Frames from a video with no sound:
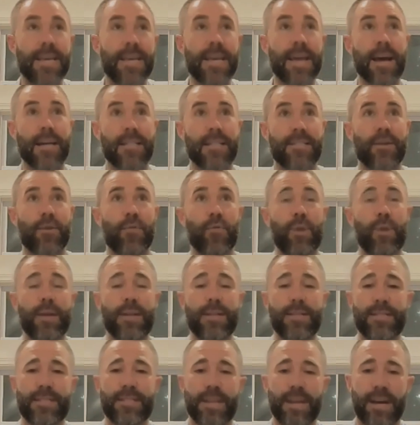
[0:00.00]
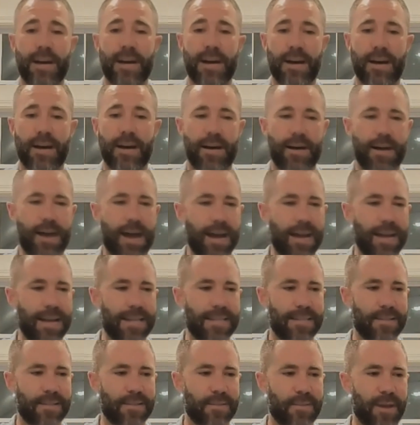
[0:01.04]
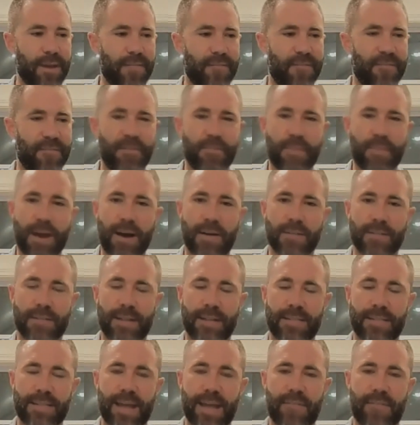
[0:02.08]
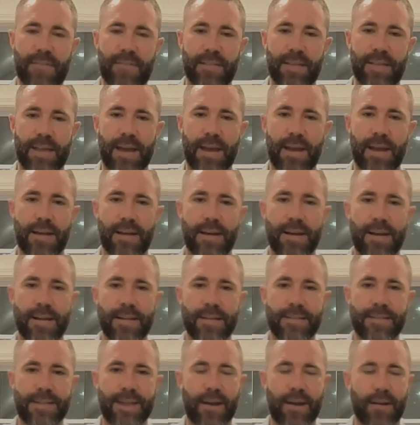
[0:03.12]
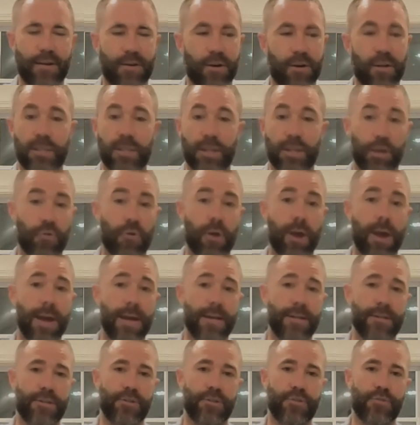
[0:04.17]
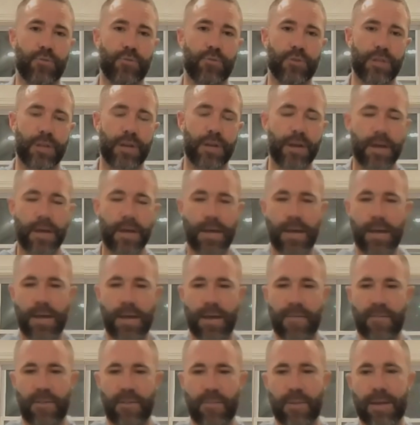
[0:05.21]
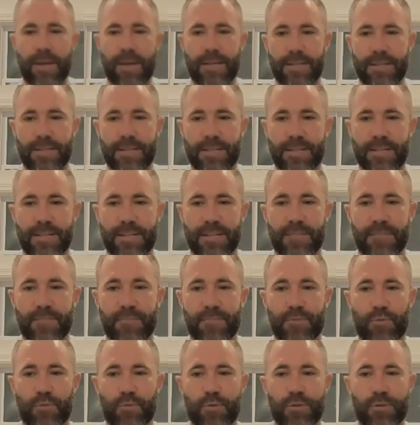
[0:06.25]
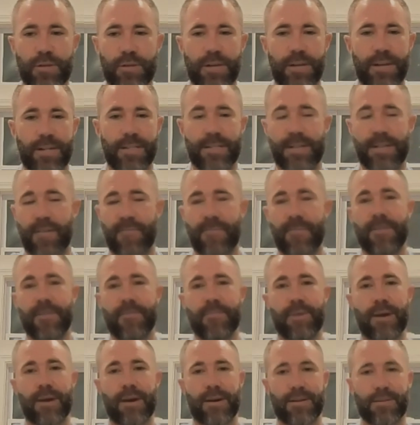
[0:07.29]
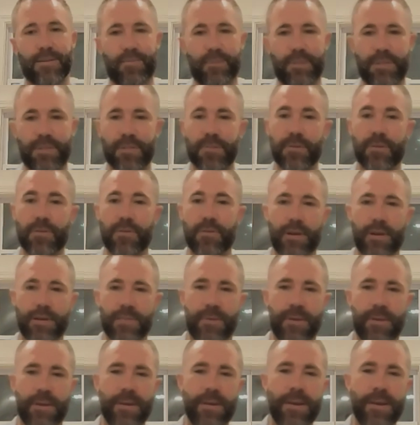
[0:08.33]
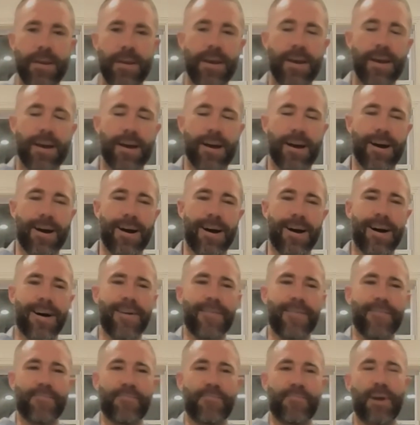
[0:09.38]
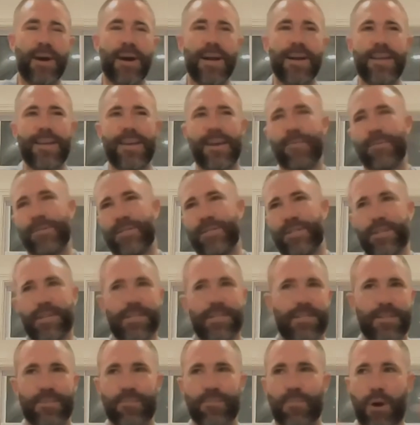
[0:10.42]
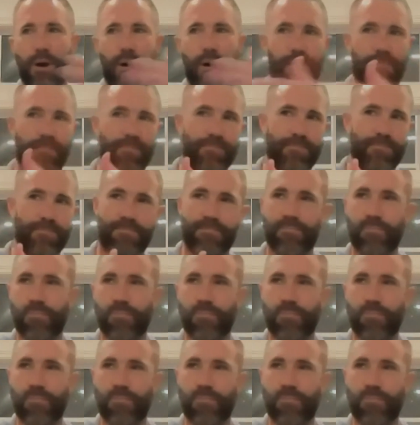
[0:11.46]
Yeah, so went I guess it was about 50 miles outside of Atlanta in a town called LaGrange, Georgia. If anybody's listening to this from Georgia and it's not 50 miles, please don't correct me. But yeah, we took a small